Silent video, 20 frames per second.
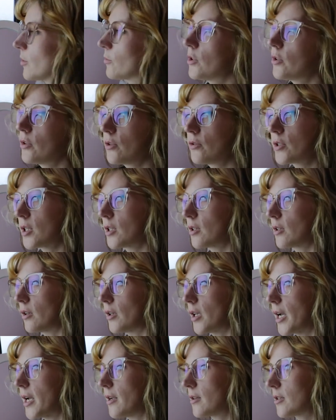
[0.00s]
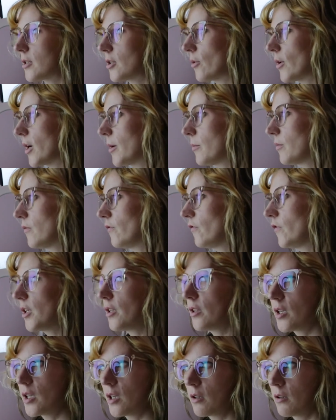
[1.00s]
we're losing the light. So I'm
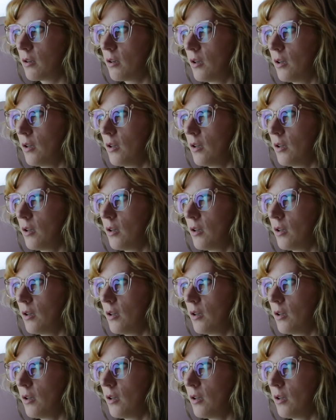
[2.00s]
feeling